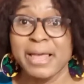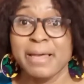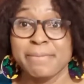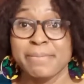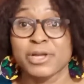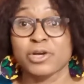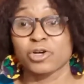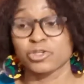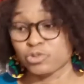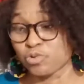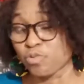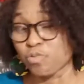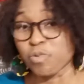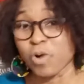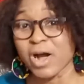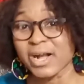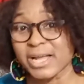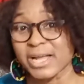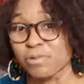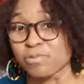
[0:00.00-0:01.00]
because you
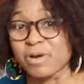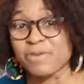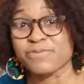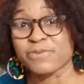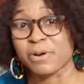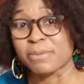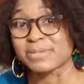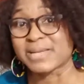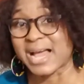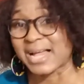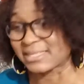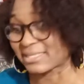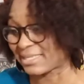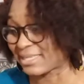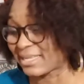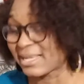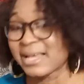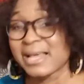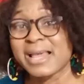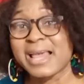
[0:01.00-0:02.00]
walk away from that
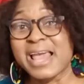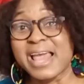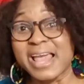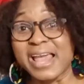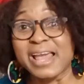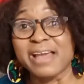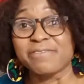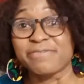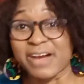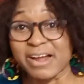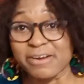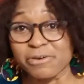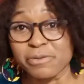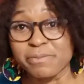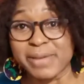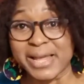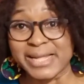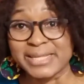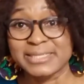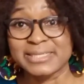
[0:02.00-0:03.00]

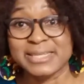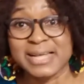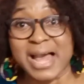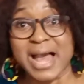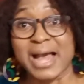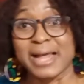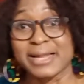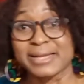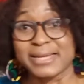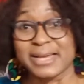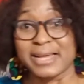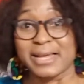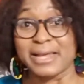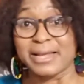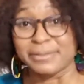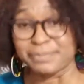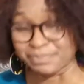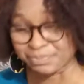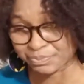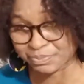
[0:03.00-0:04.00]
environment
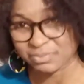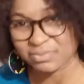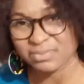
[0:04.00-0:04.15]
and